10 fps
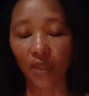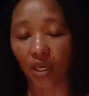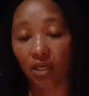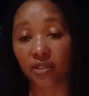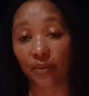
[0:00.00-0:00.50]

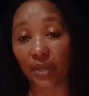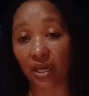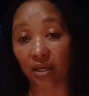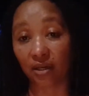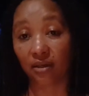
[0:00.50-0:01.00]
in
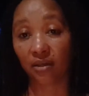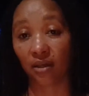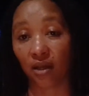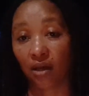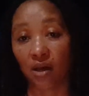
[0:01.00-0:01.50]
Jamaica,
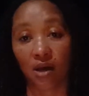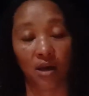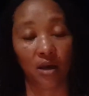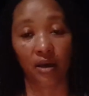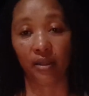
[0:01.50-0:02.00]

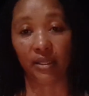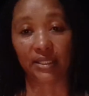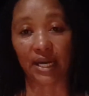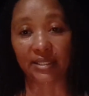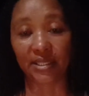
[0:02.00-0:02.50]
the
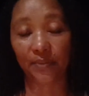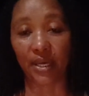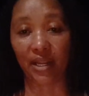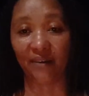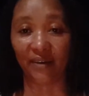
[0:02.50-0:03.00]
taxi
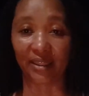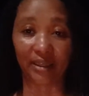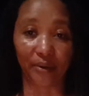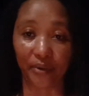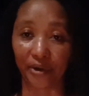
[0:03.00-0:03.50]
men have a
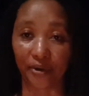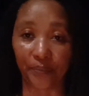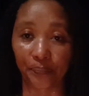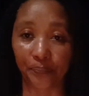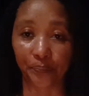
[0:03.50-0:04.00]
thing where
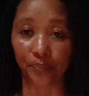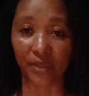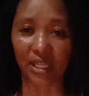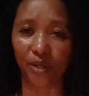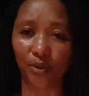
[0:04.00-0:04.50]

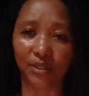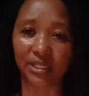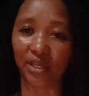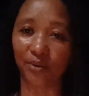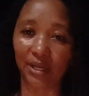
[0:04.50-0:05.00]
they
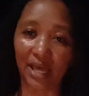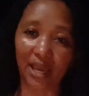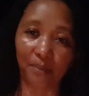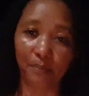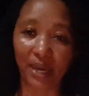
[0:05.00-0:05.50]
don't
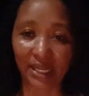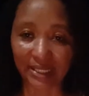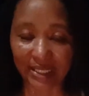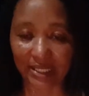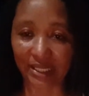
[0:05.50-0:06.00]
like men
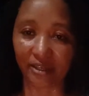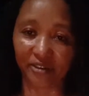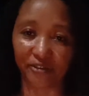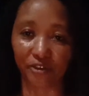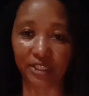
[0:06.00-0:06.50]
sitting in the
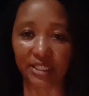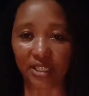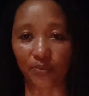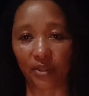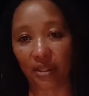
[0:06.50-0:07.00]
front
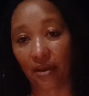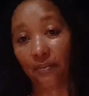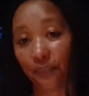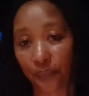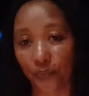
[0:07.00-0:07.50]
seat with
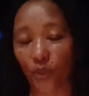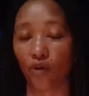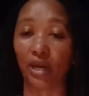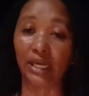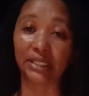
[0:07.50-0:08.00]
them,
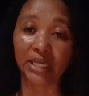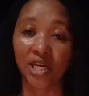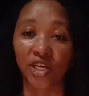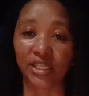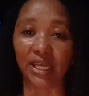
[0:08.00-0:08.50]
right?
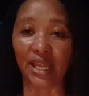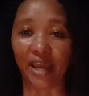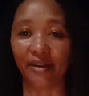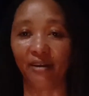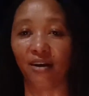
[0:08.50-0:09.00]
They
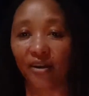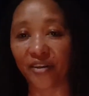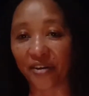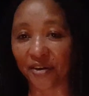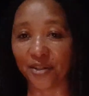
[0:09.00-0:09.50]
like the
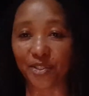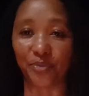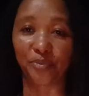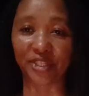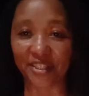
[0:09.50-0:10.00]
hot girls, the
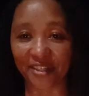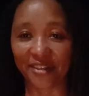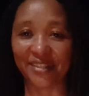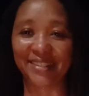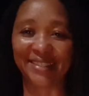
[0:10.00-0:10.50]
pretty
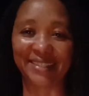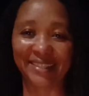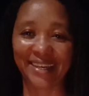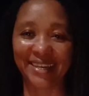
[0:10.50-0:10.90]
girls.